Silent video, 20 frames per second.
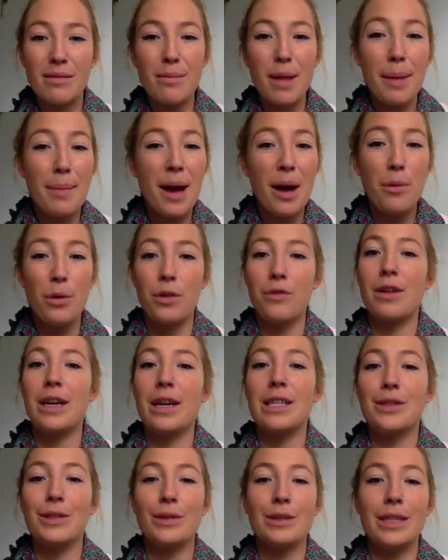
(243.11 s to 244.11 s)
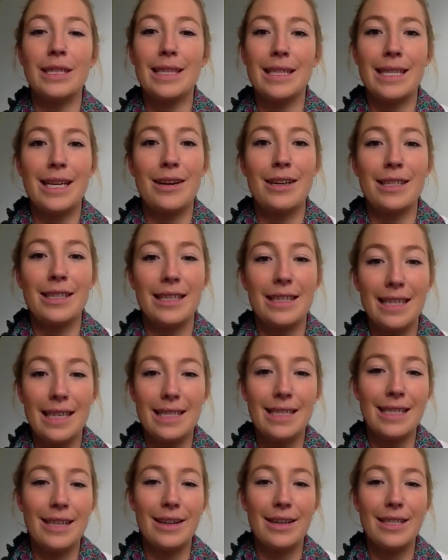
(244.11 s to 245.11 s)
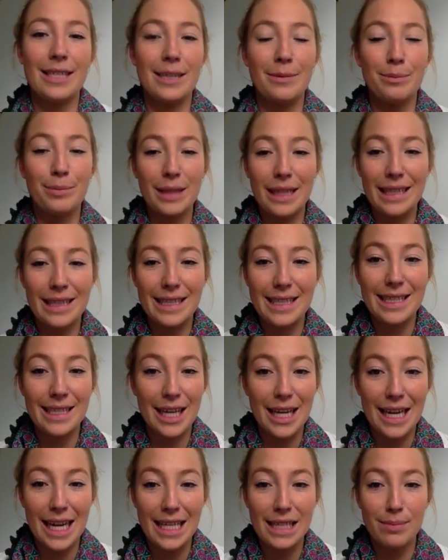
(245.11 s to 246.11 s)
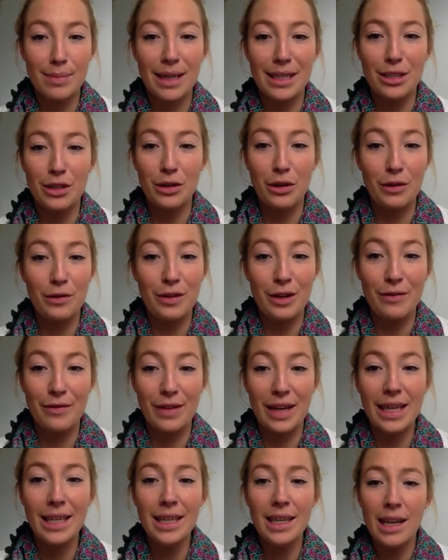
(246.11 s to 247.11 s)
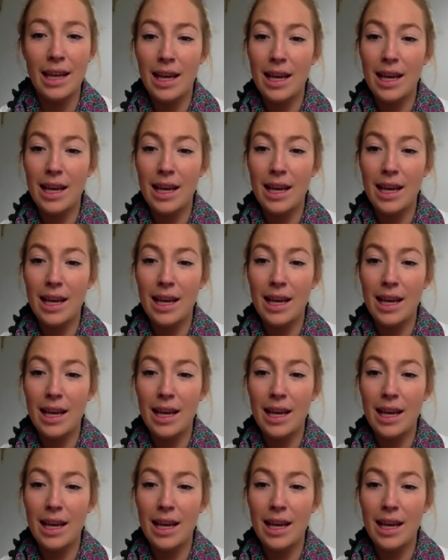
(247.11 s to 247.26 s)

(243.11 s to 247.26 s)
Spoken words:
map out what resources are necessary to complete the design aspect of an event,